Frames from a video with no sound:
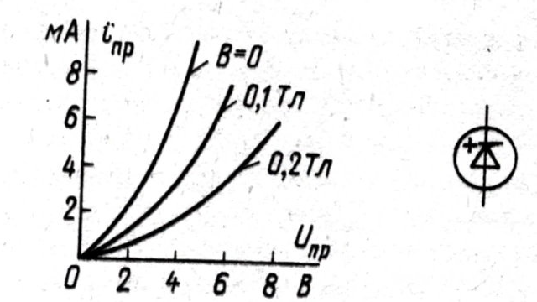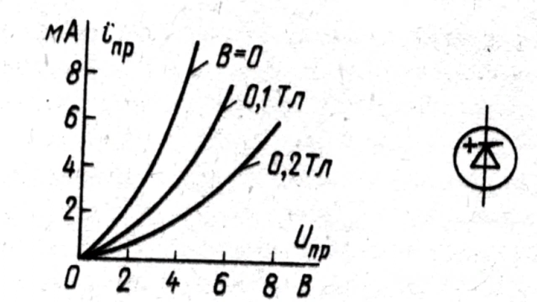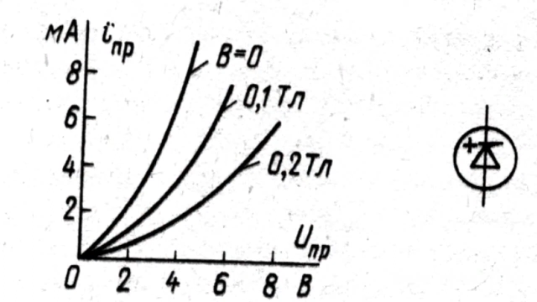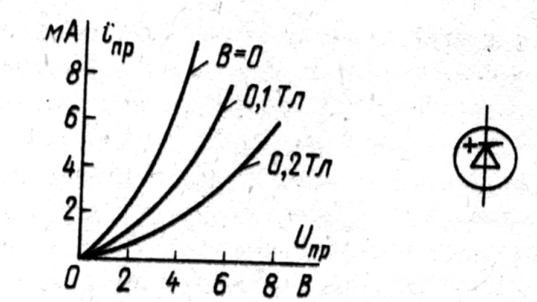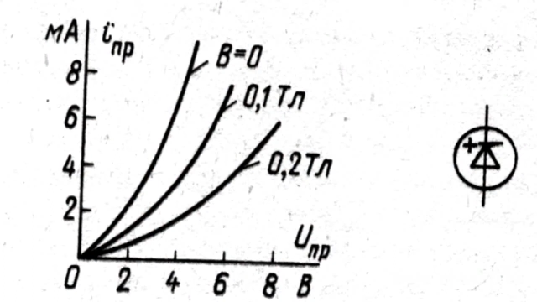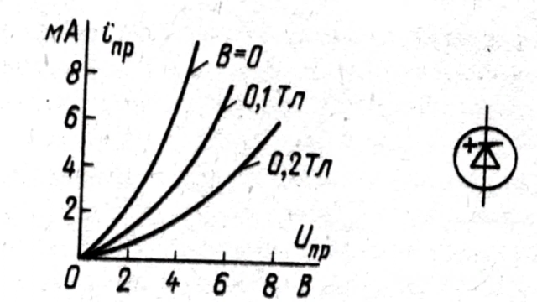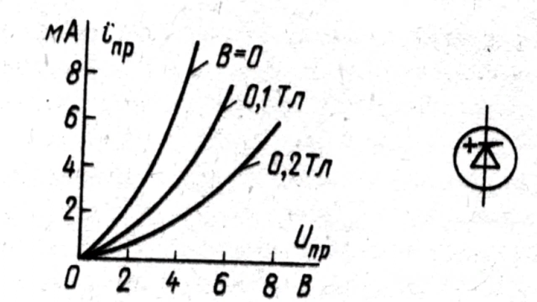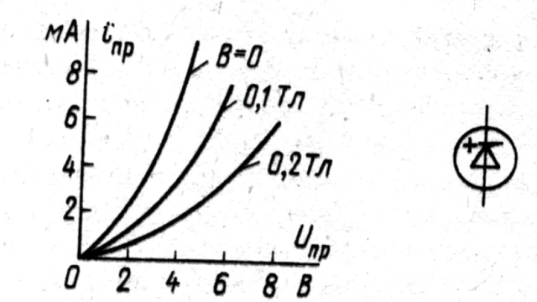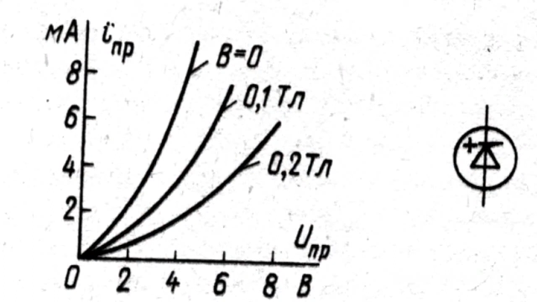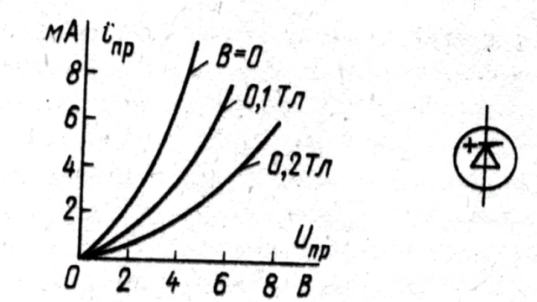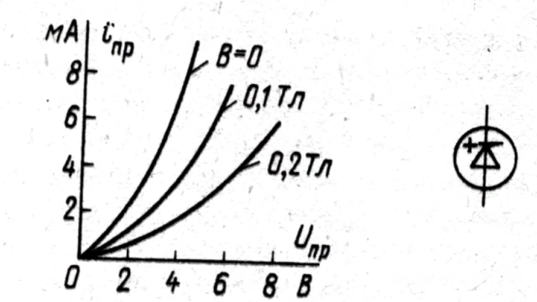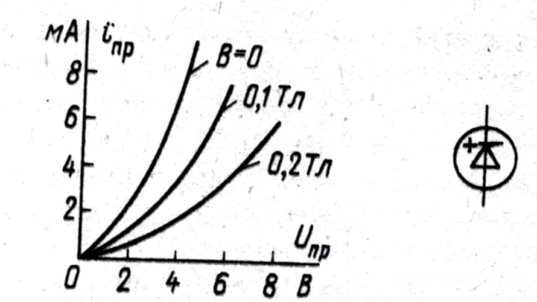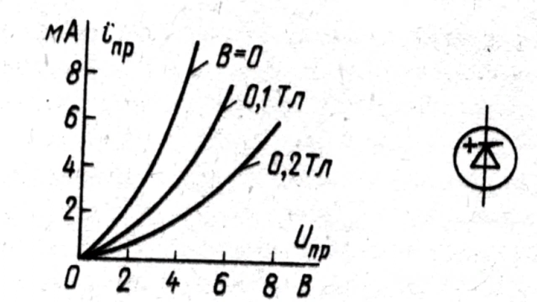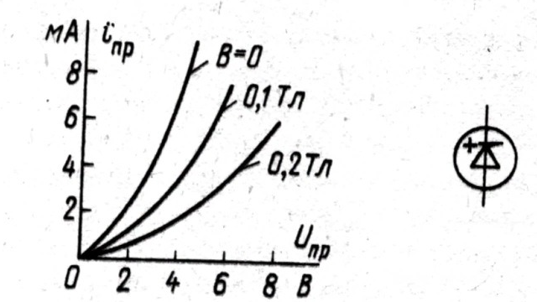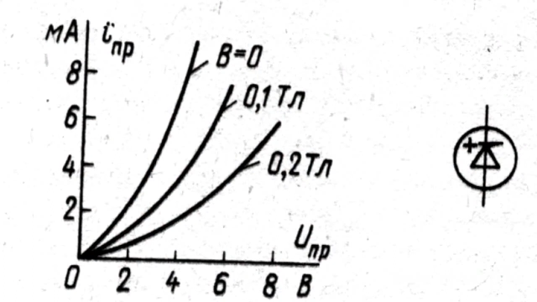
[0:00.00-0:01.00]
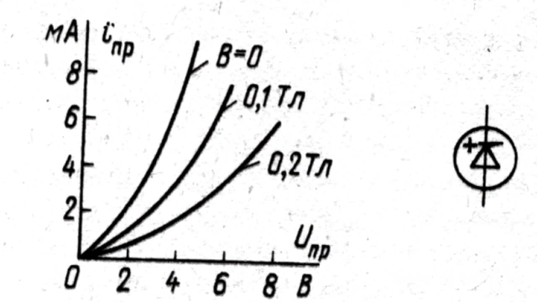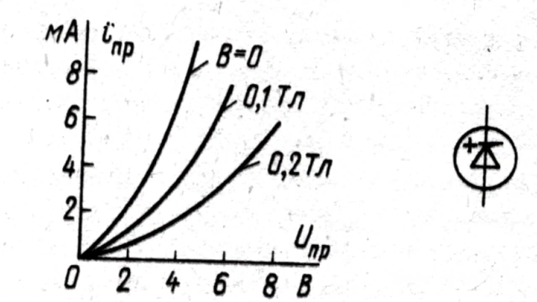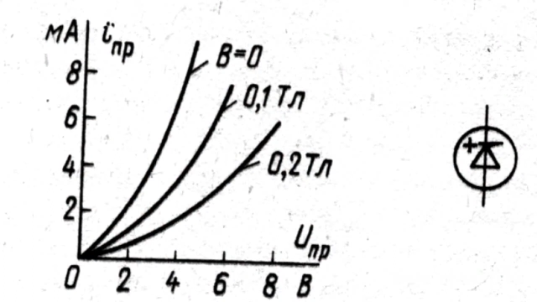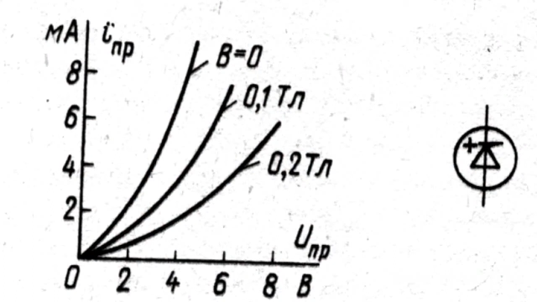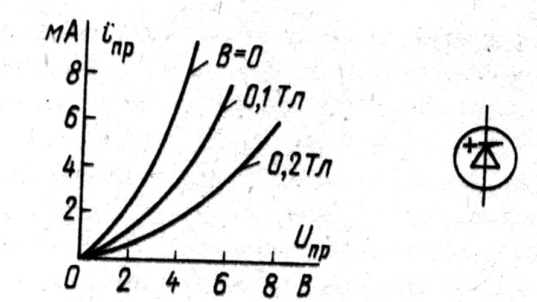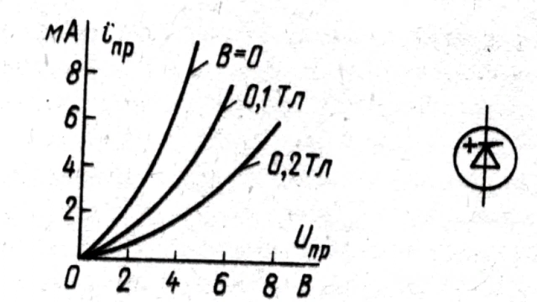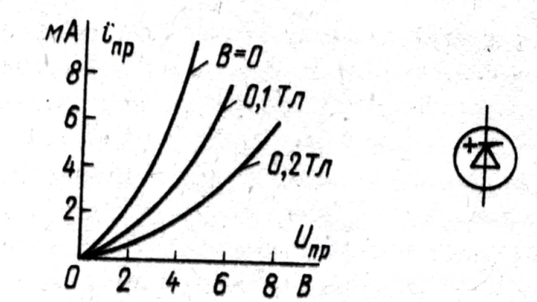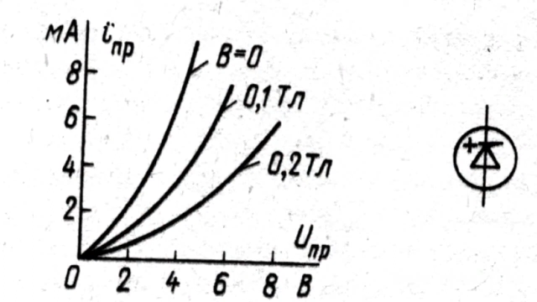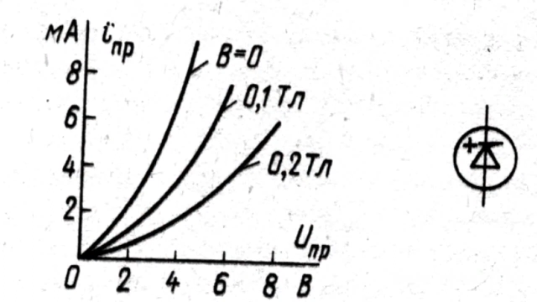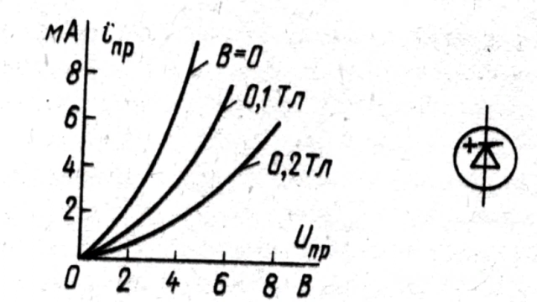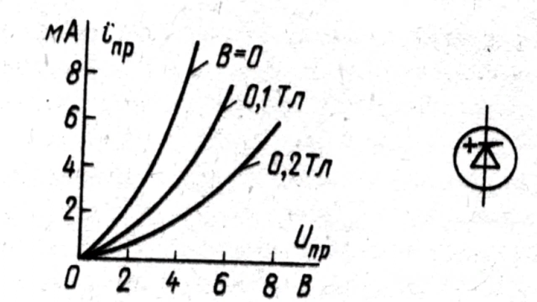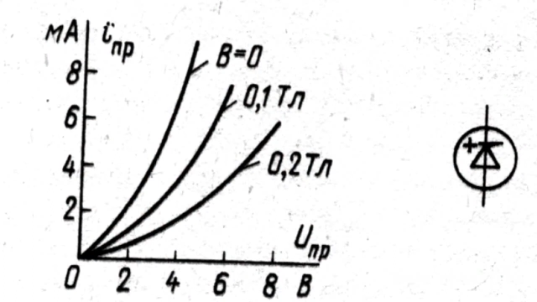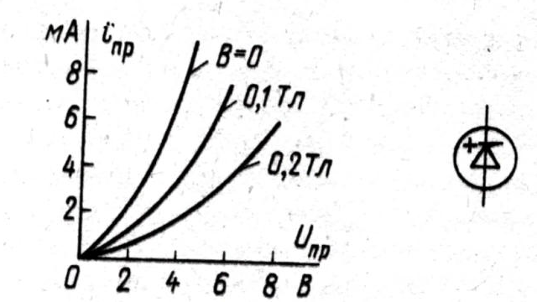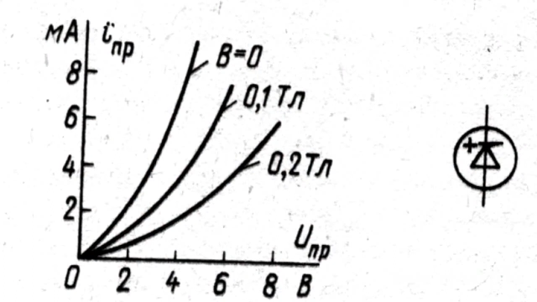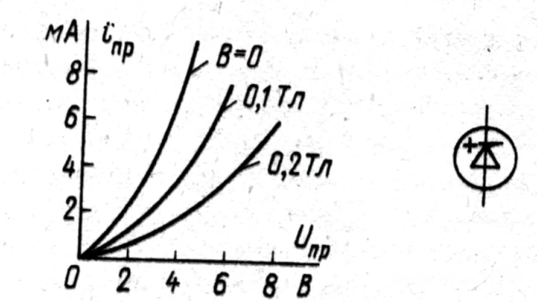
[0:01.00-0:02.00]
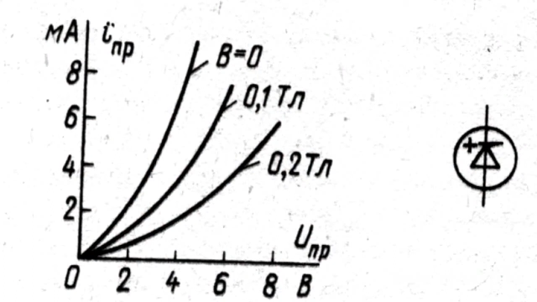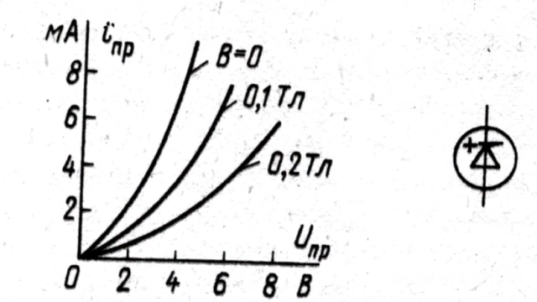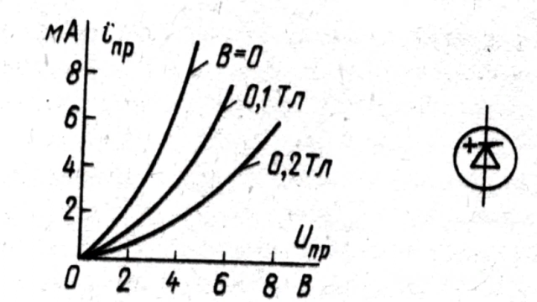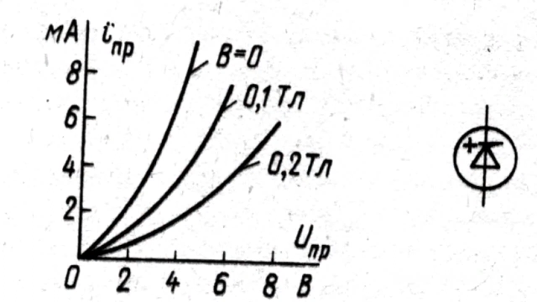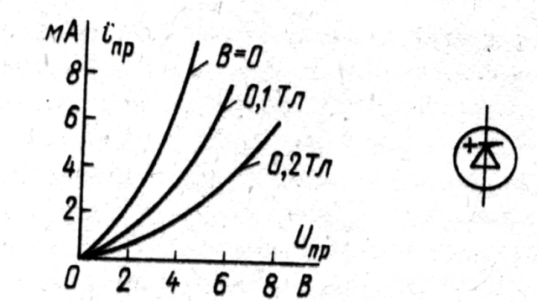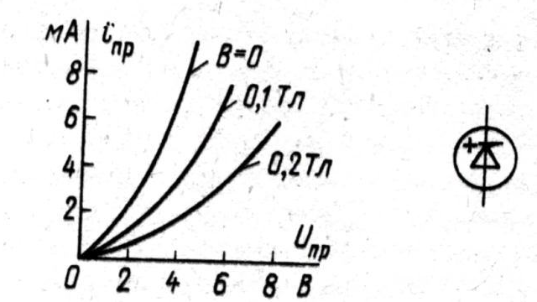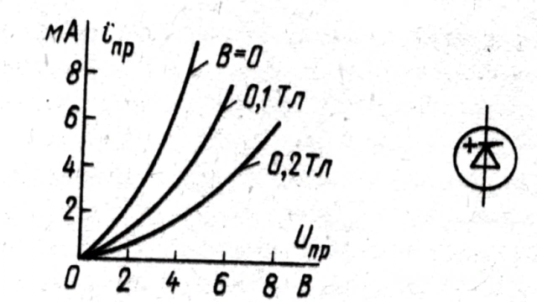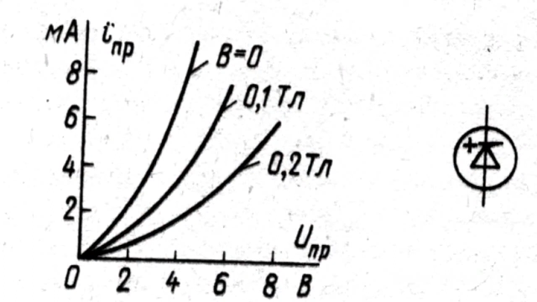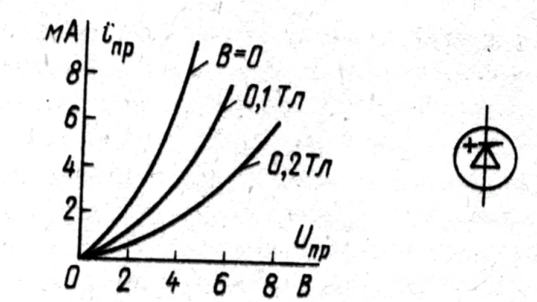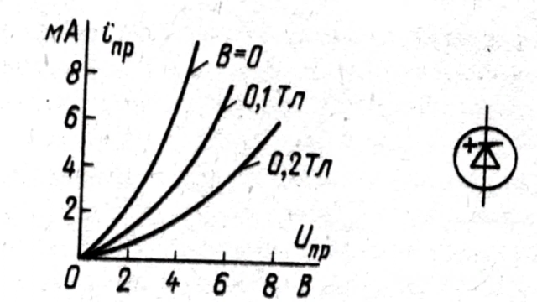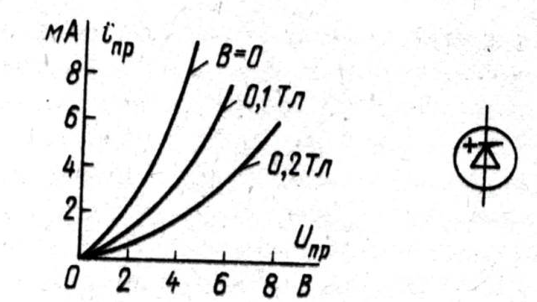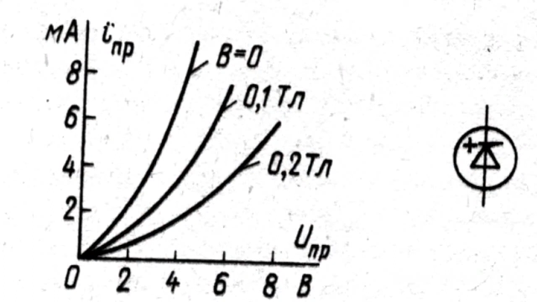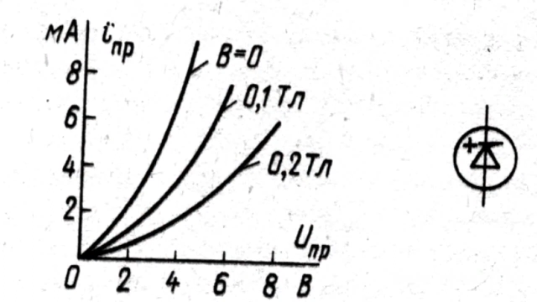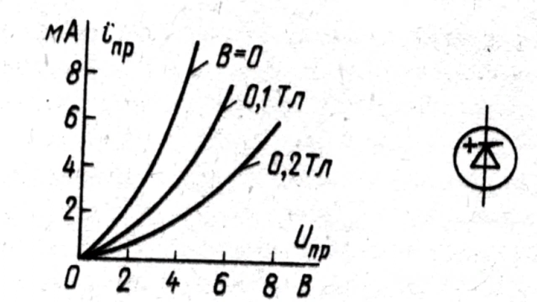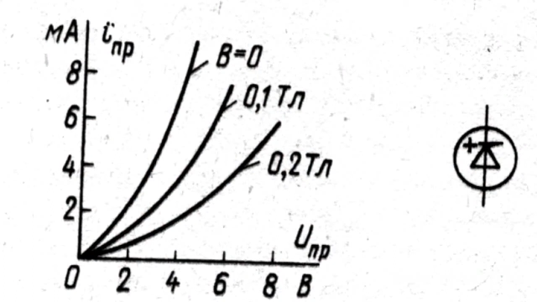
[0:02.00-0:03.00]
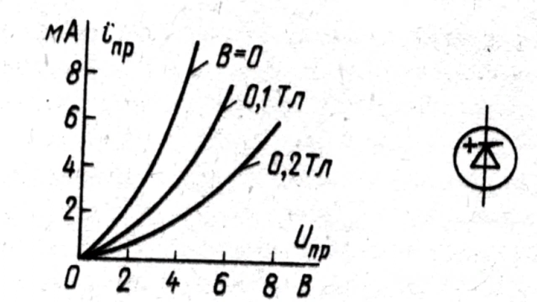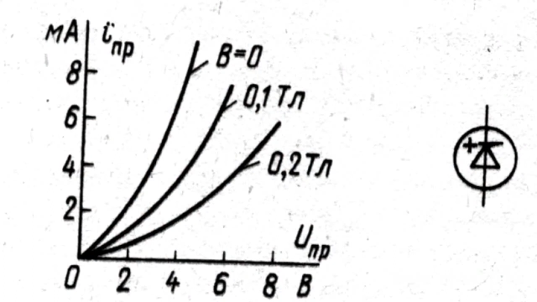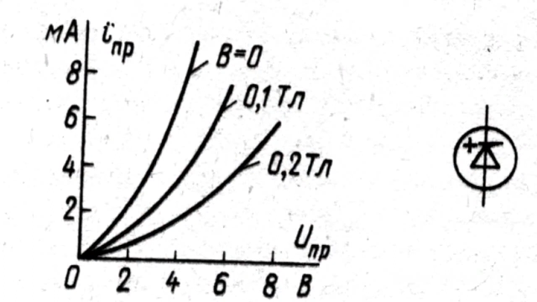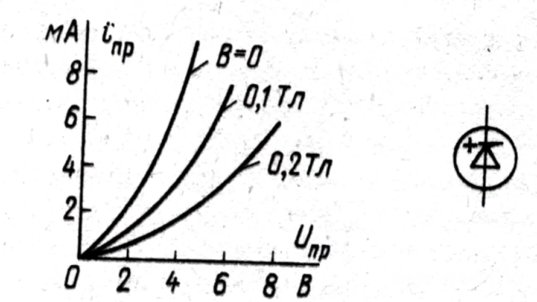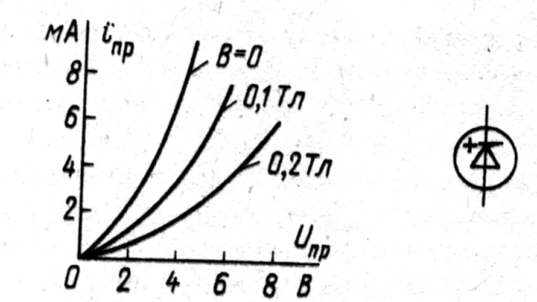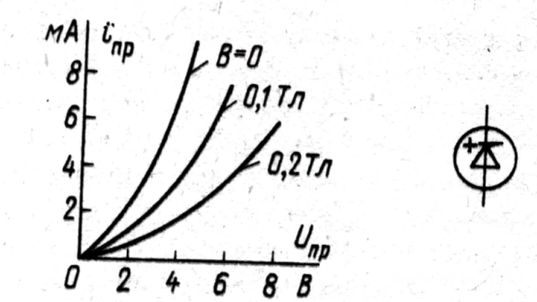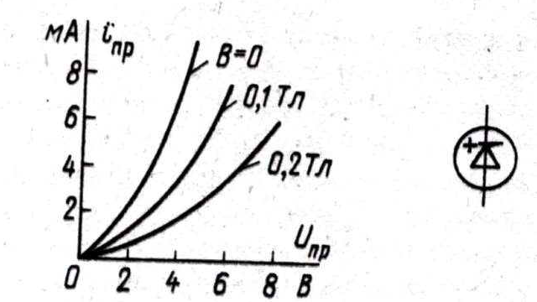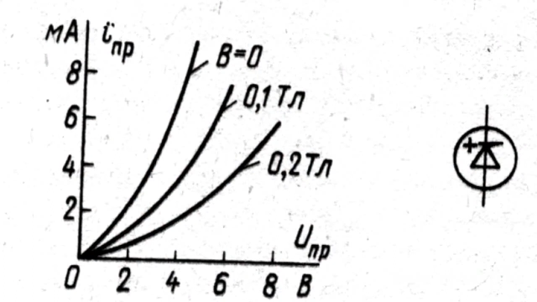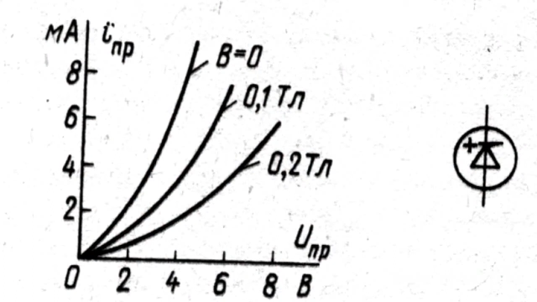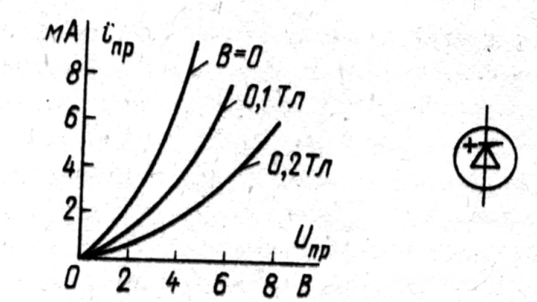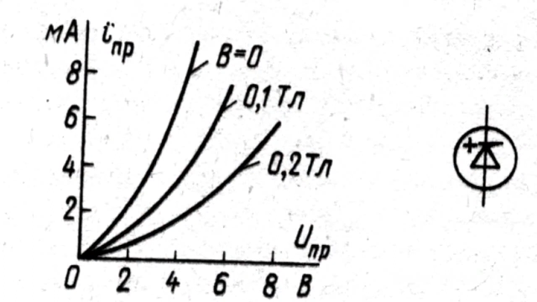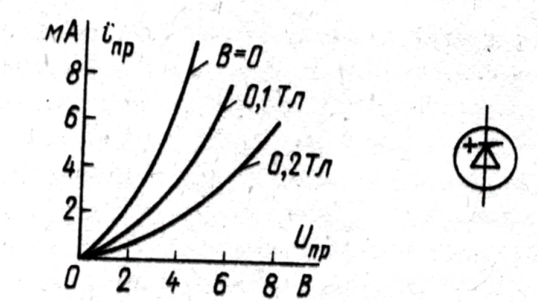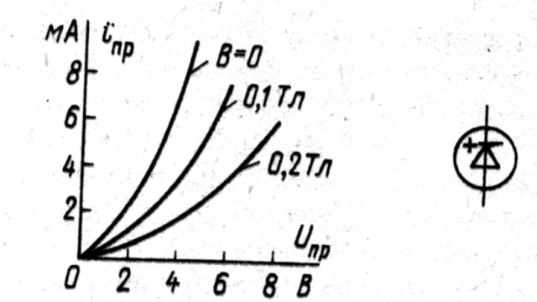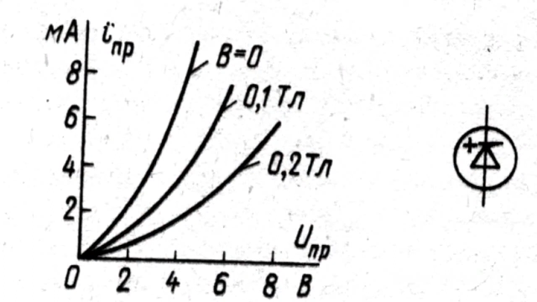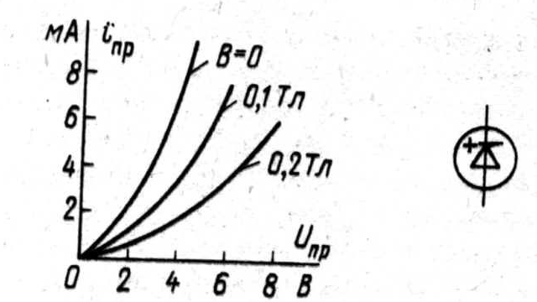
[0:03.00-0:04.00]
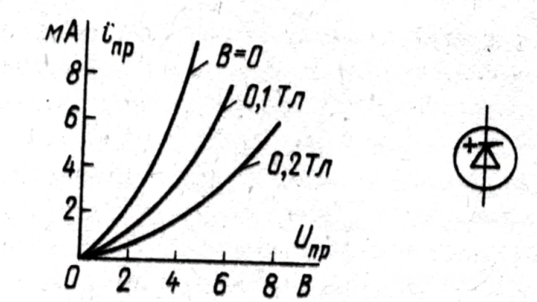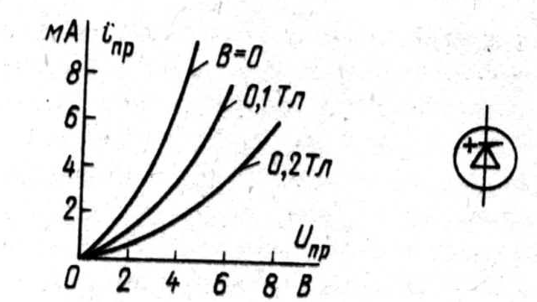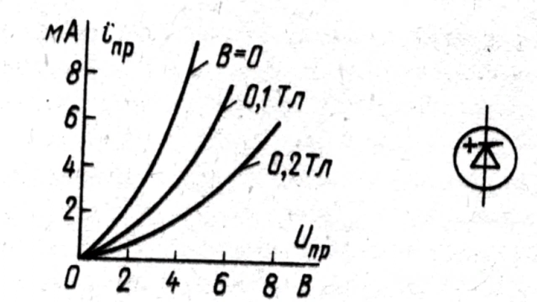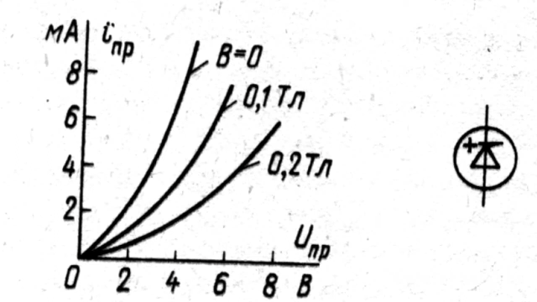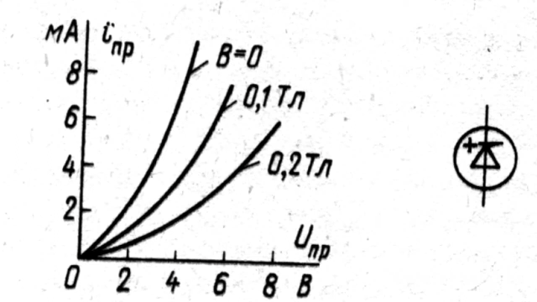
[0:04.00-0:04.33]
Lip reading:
Nobody's mouth can be seen.